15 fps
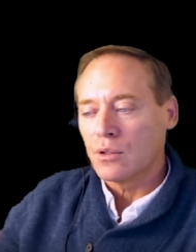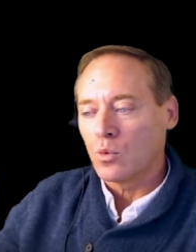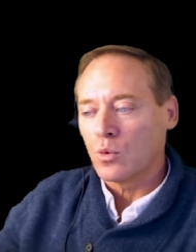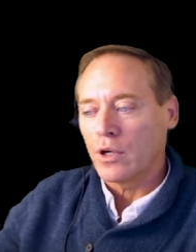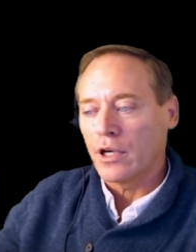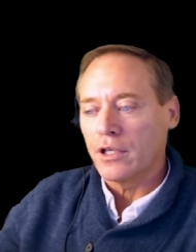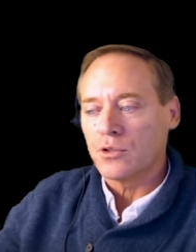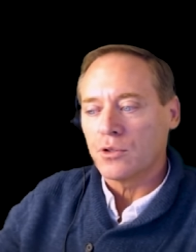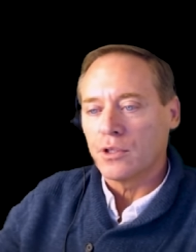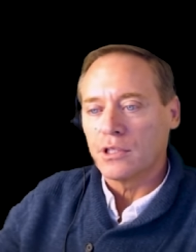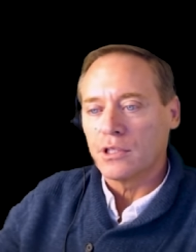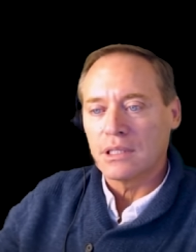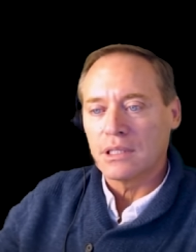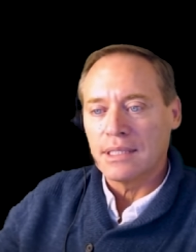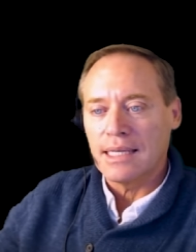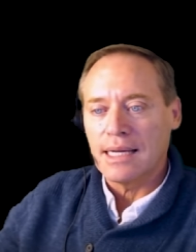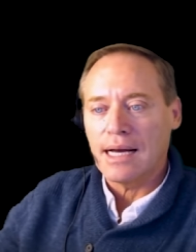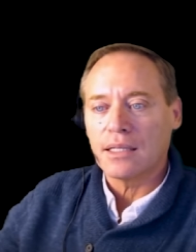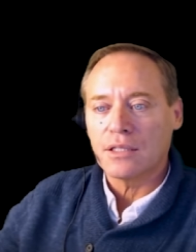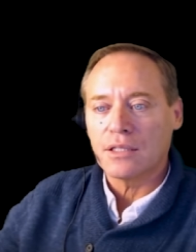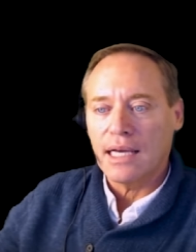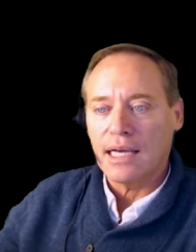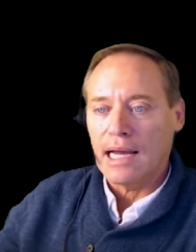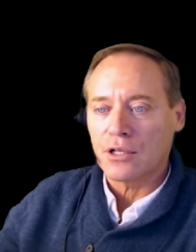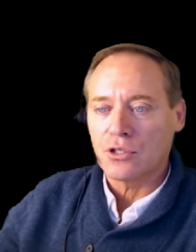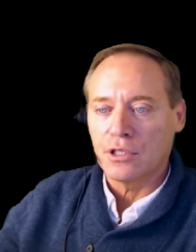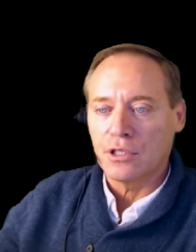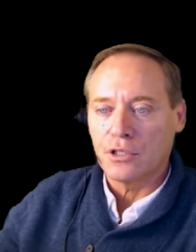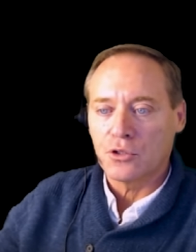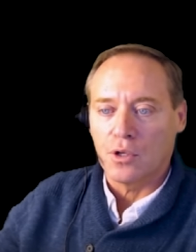the right choice is not to
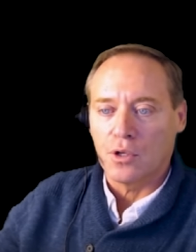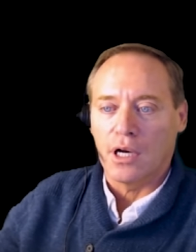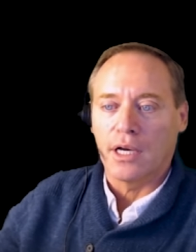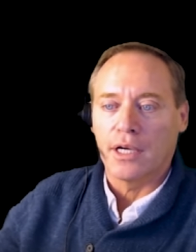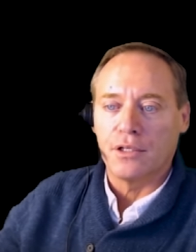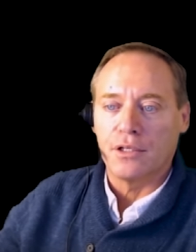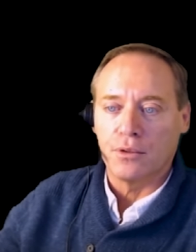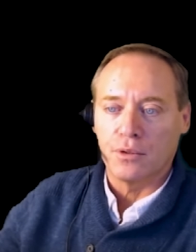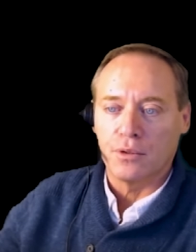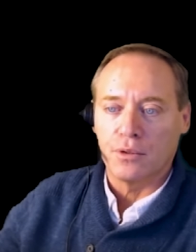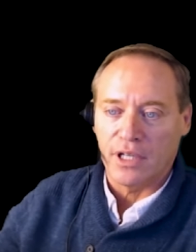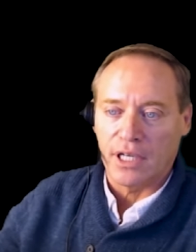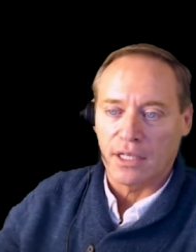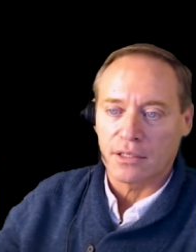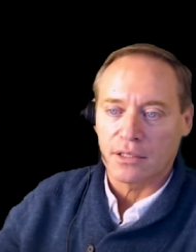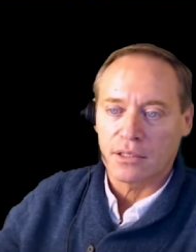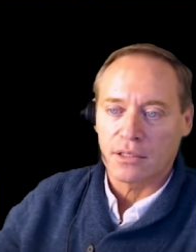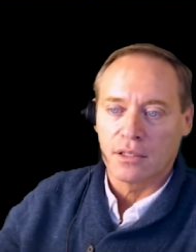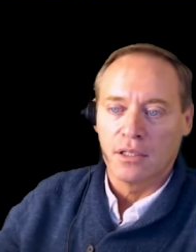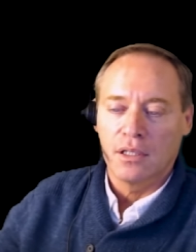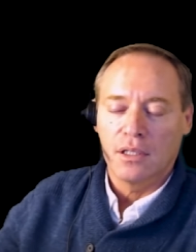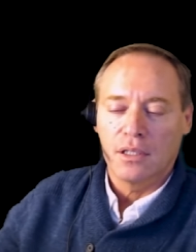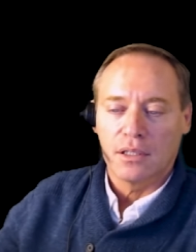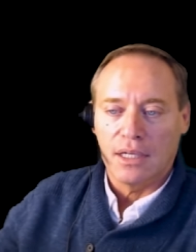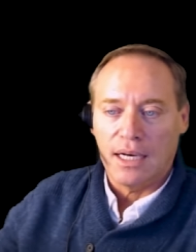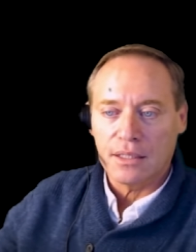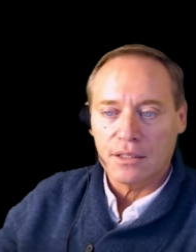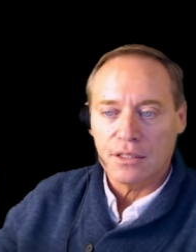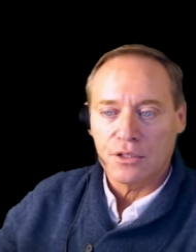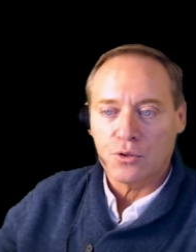actually try to invest,
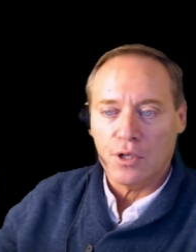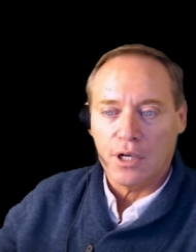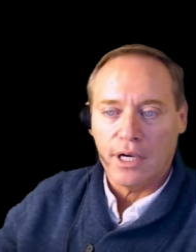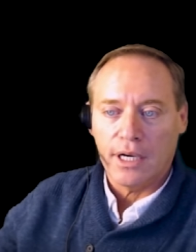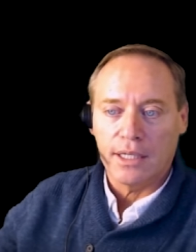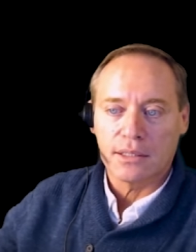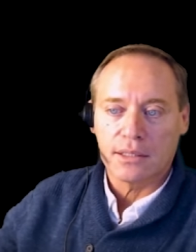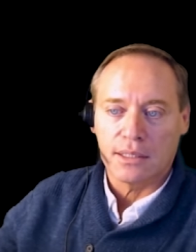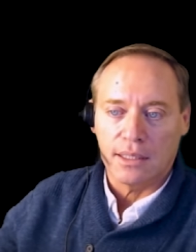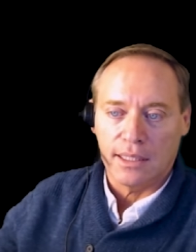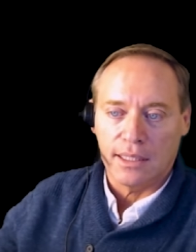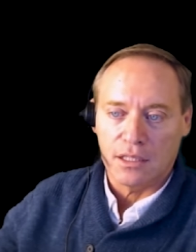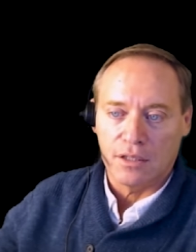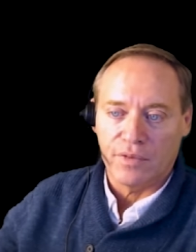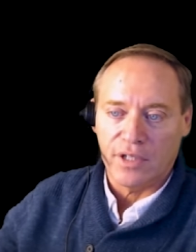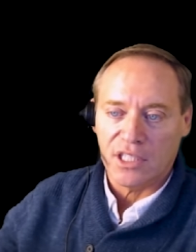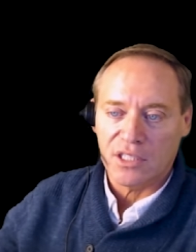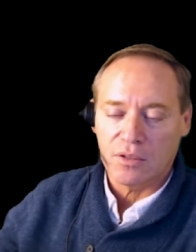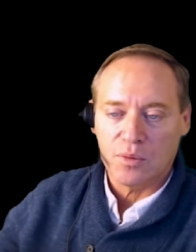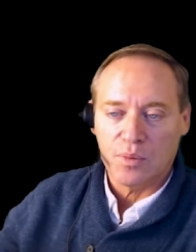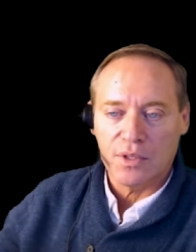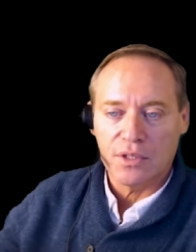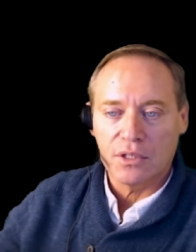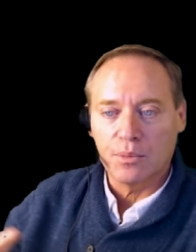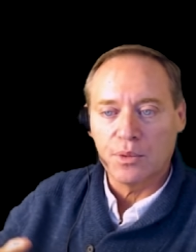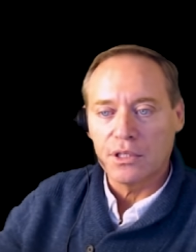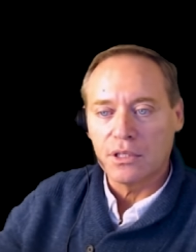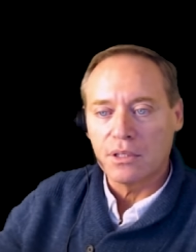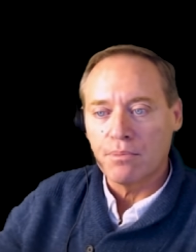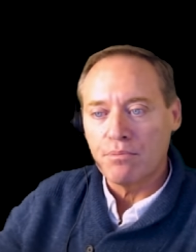not to try to select investments, but
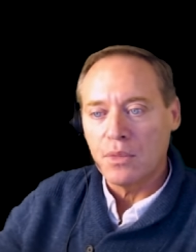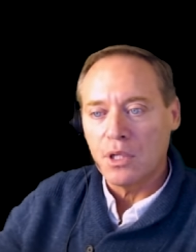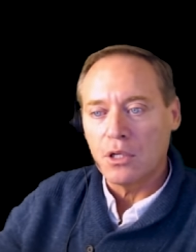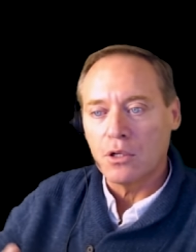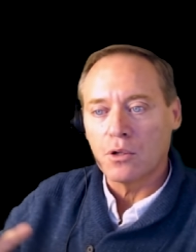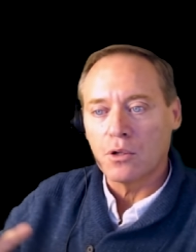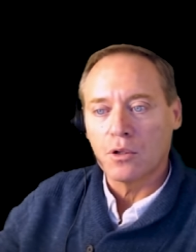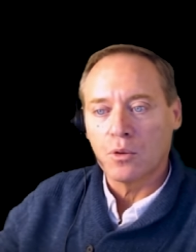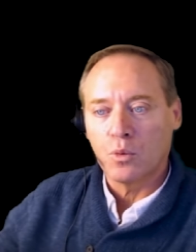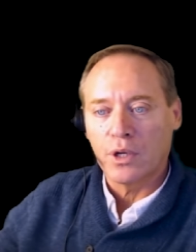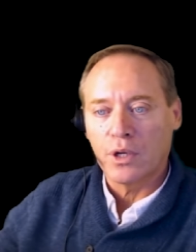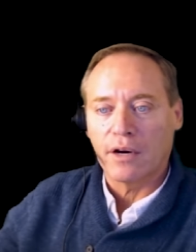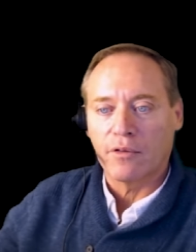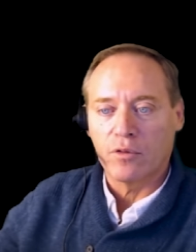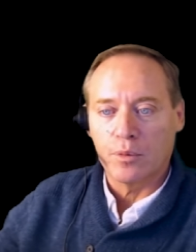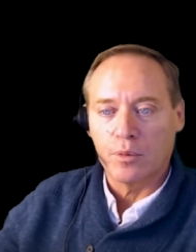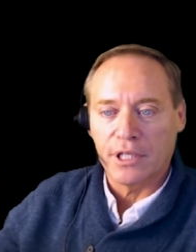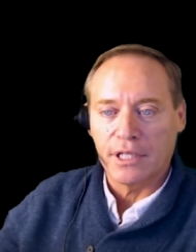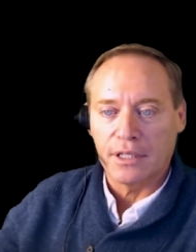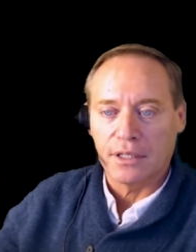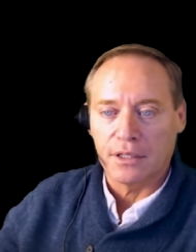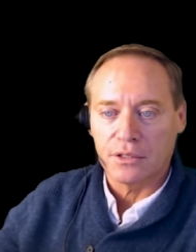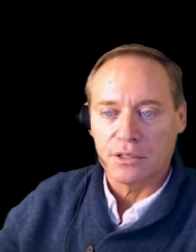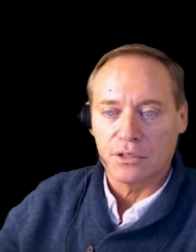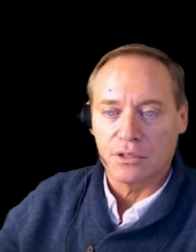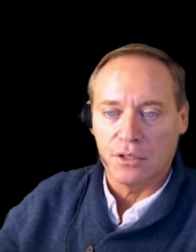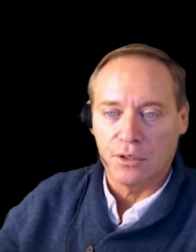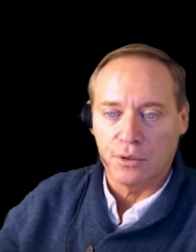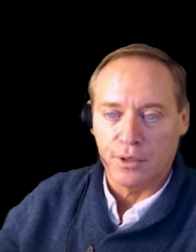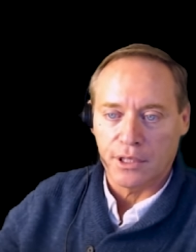simply to mirror what everybody else is
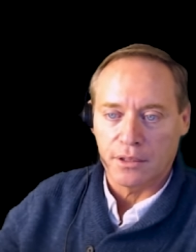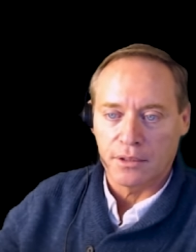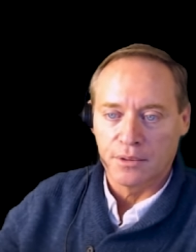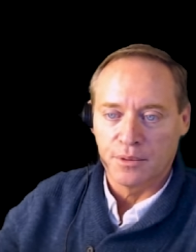doing.